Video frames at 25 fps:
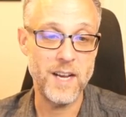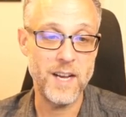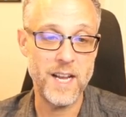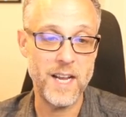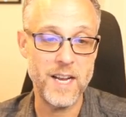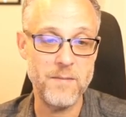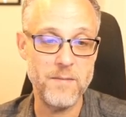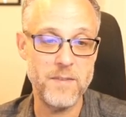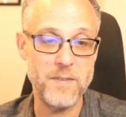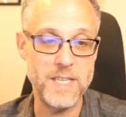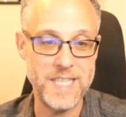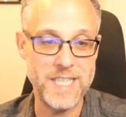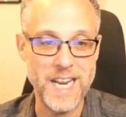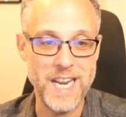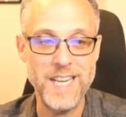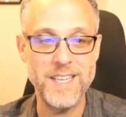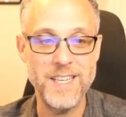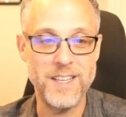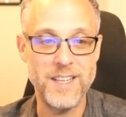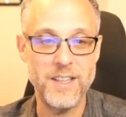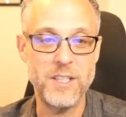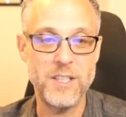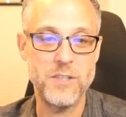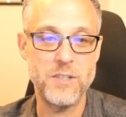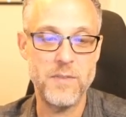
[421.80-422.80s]
I have
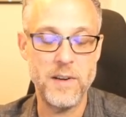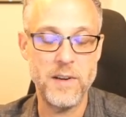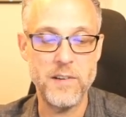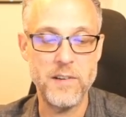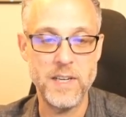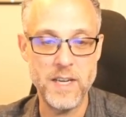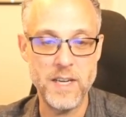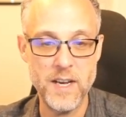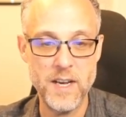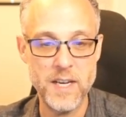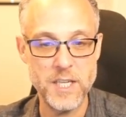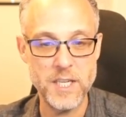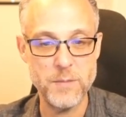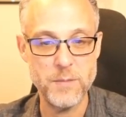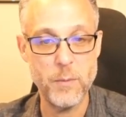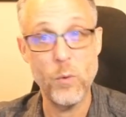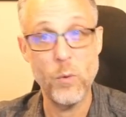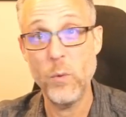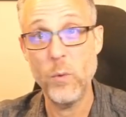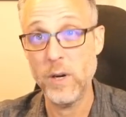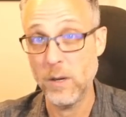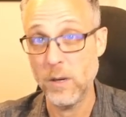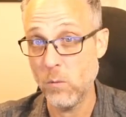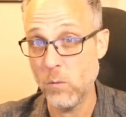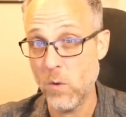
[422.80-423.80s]
data that's very nice, but
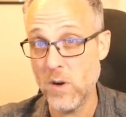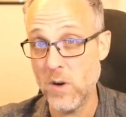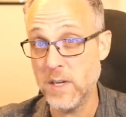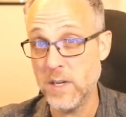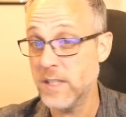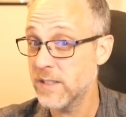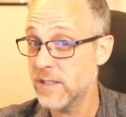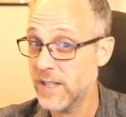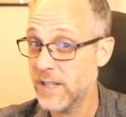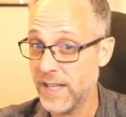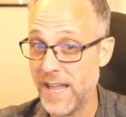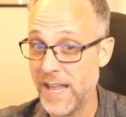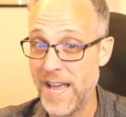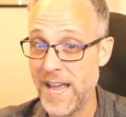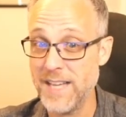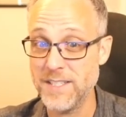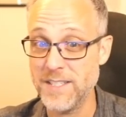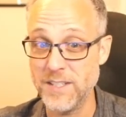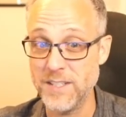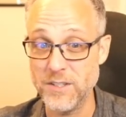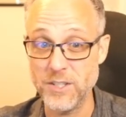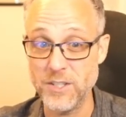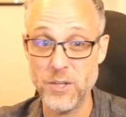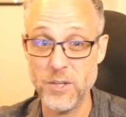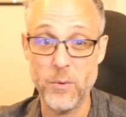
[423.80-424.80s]
what I want is
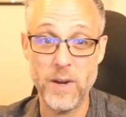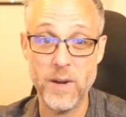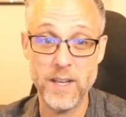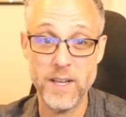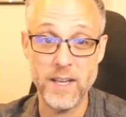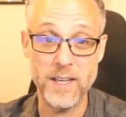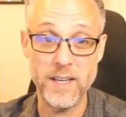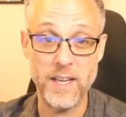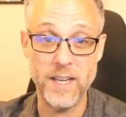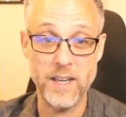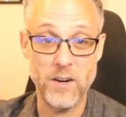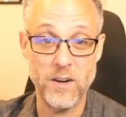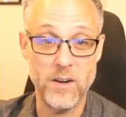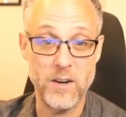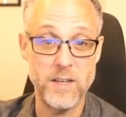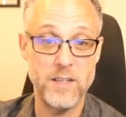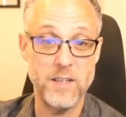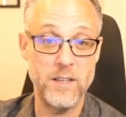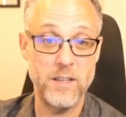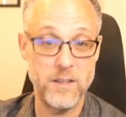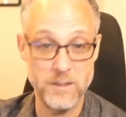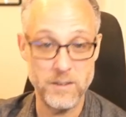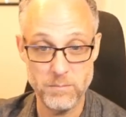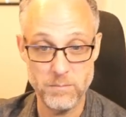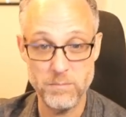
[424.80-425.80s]
classes so I can get on
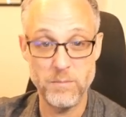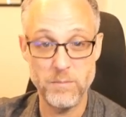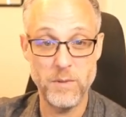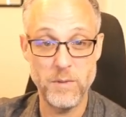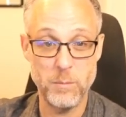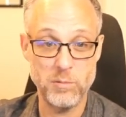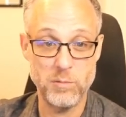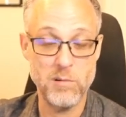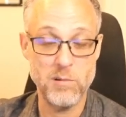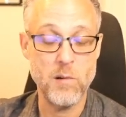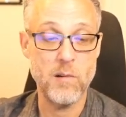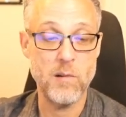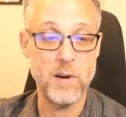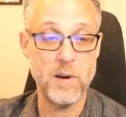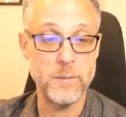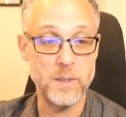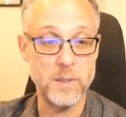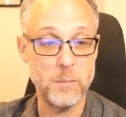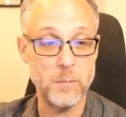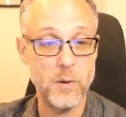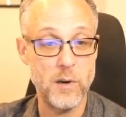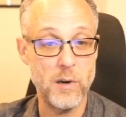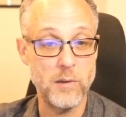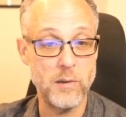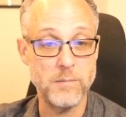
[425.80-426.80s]
to the
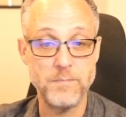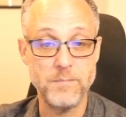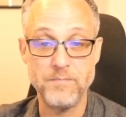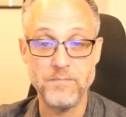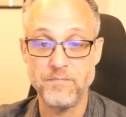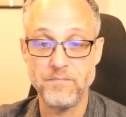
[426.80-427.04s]
programming part.